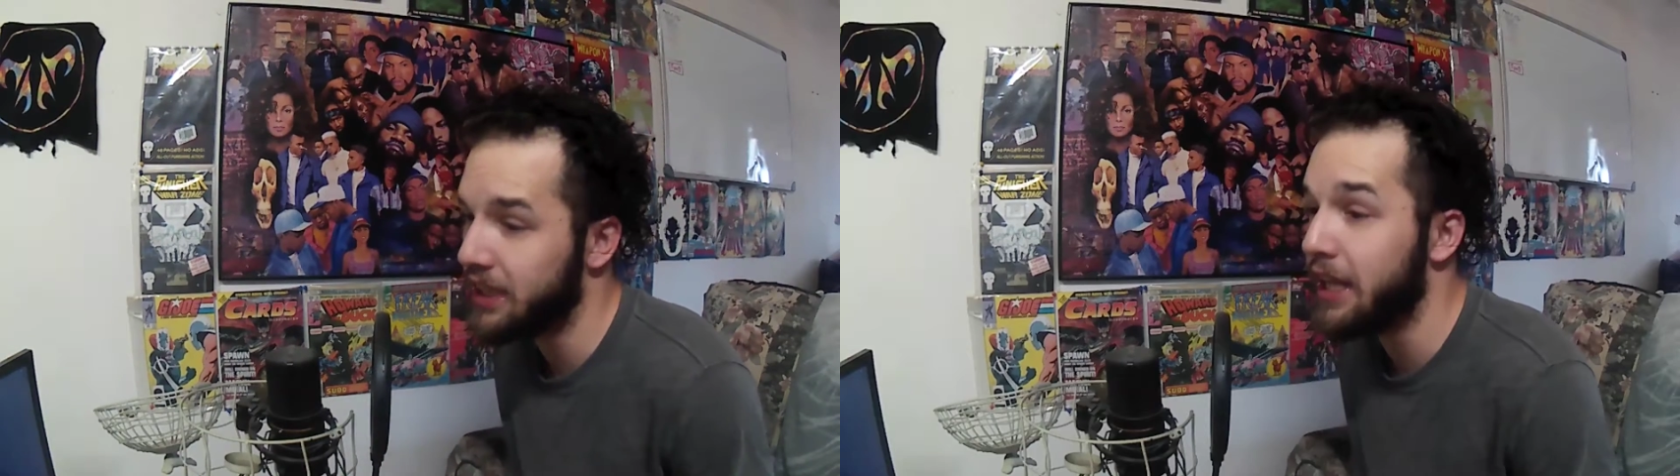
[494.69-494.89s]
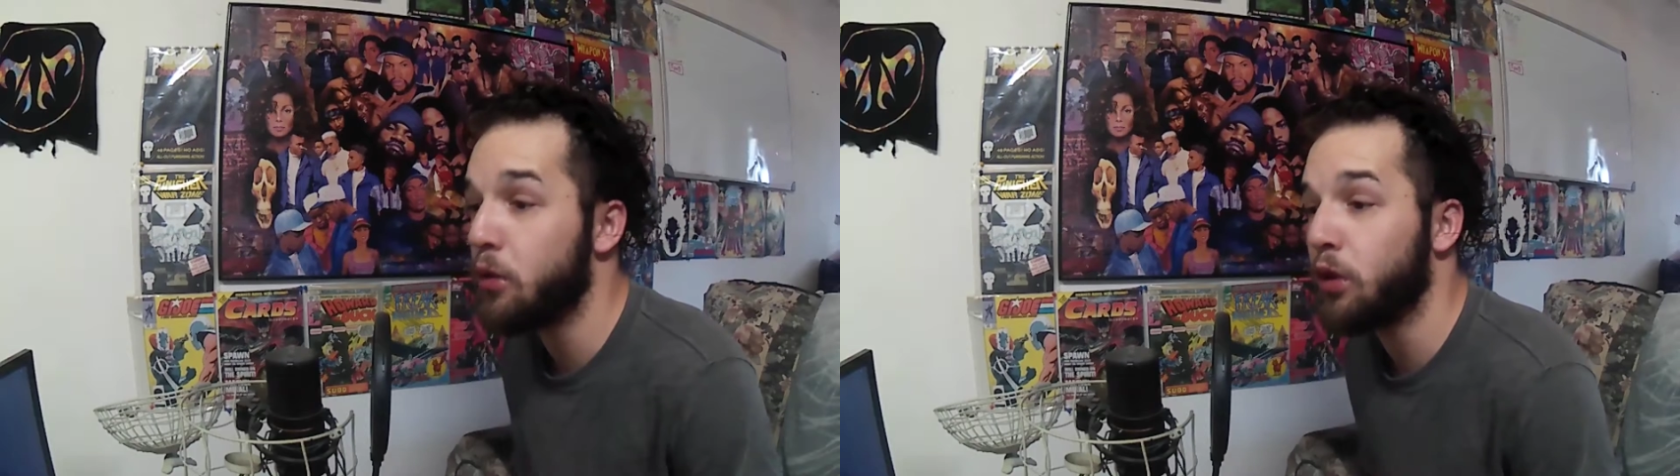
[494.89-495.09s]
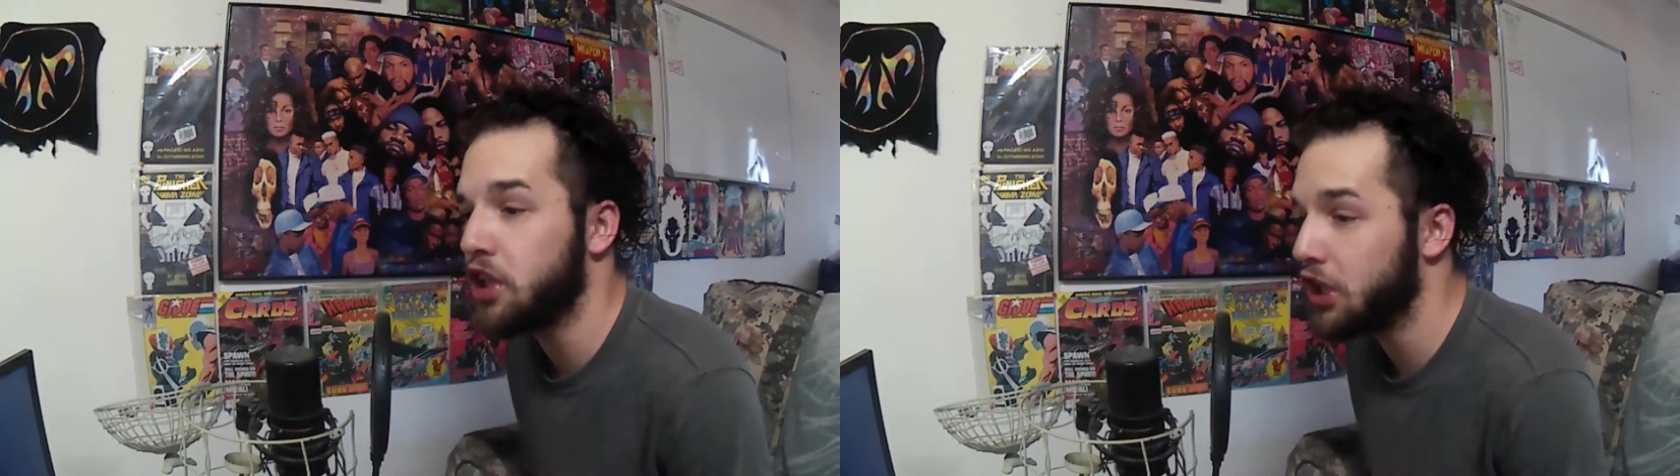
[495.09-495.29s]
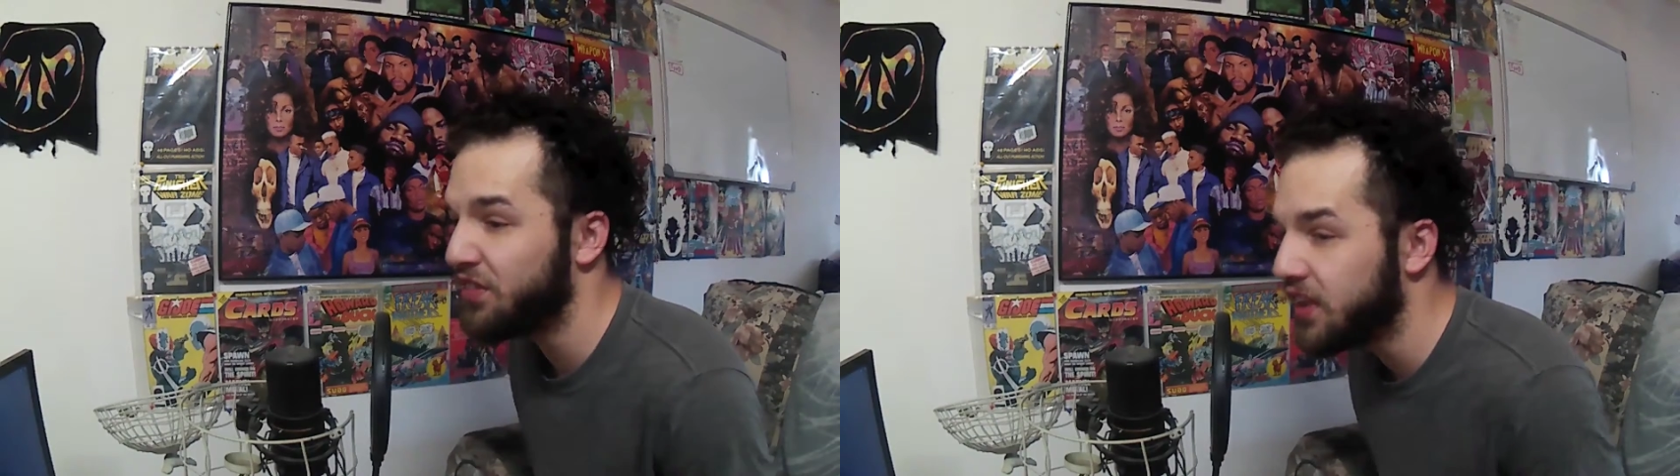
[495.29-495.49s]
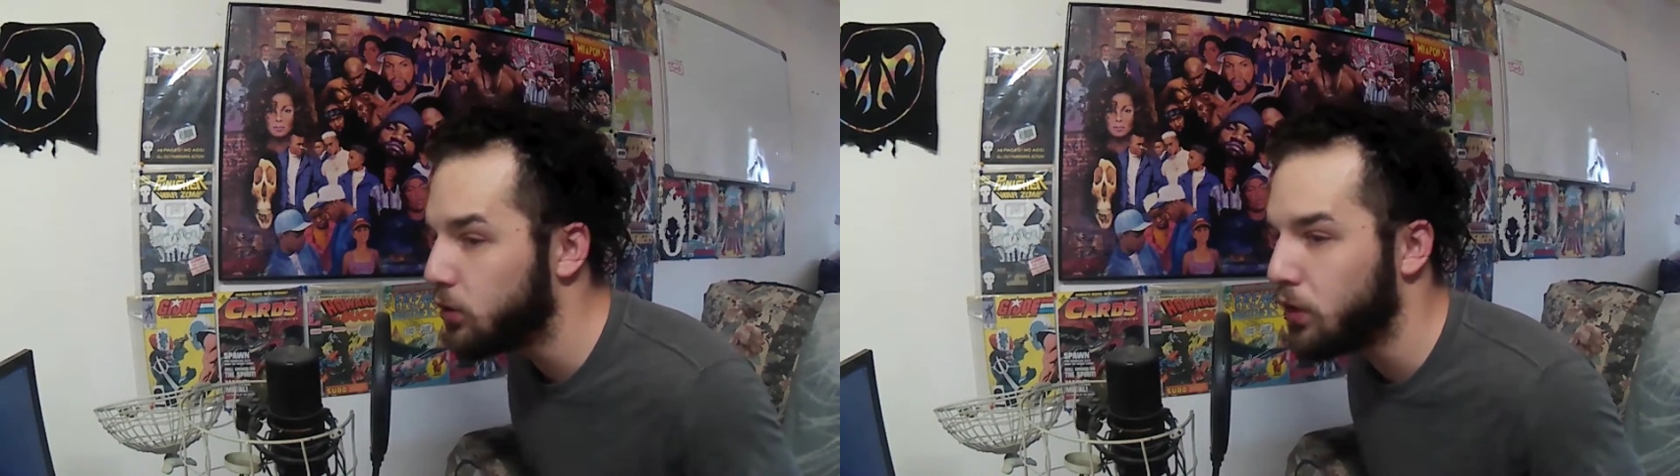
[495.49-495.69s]
and they were
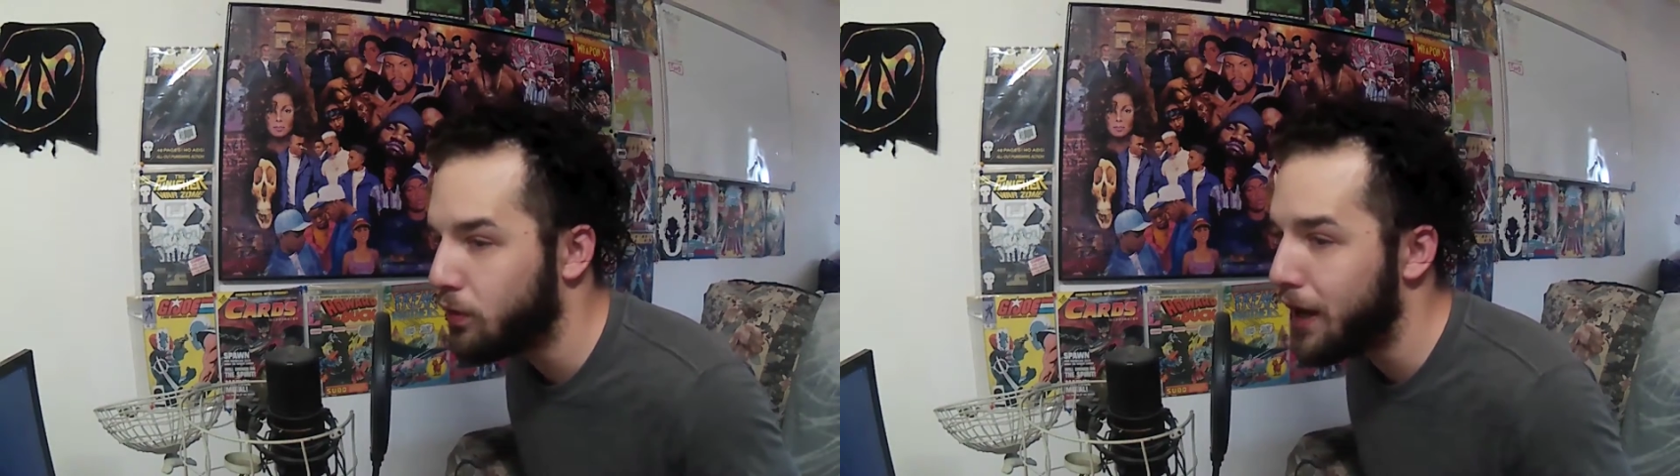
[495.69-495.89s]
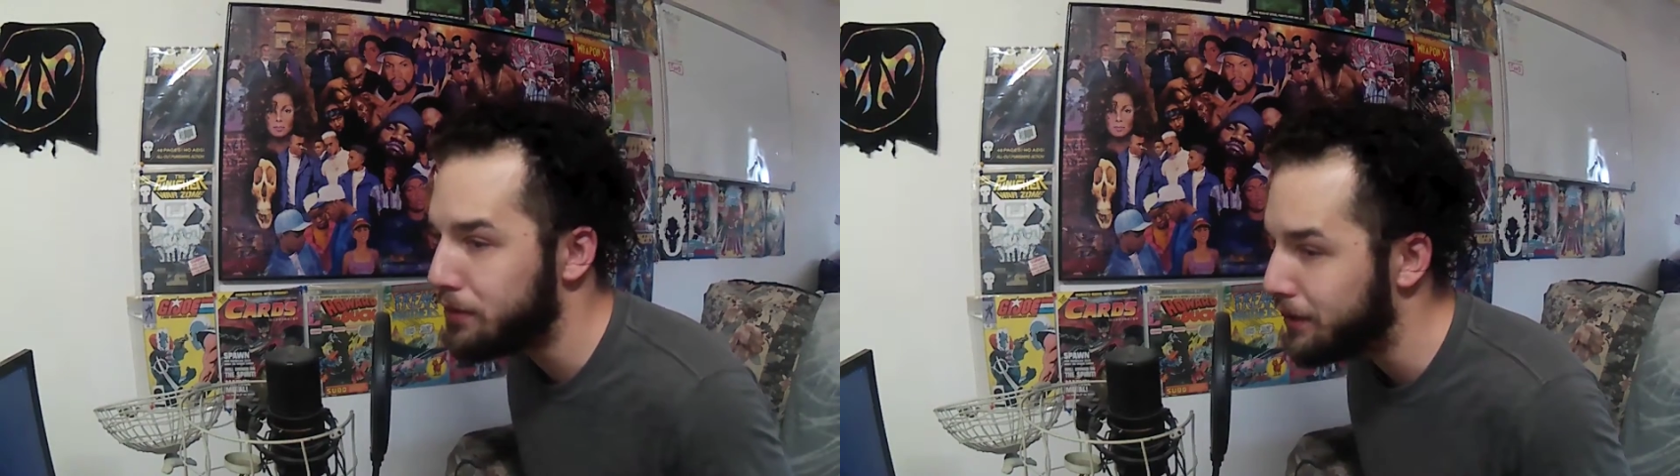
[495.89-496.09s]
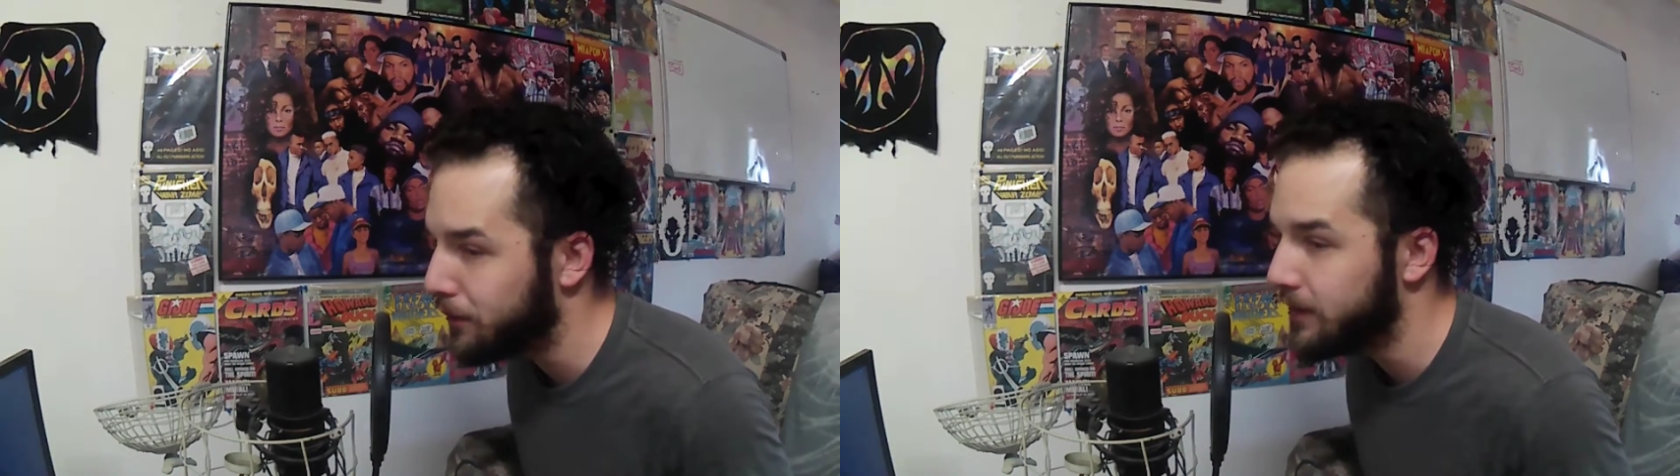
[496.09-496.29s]
just filled with white people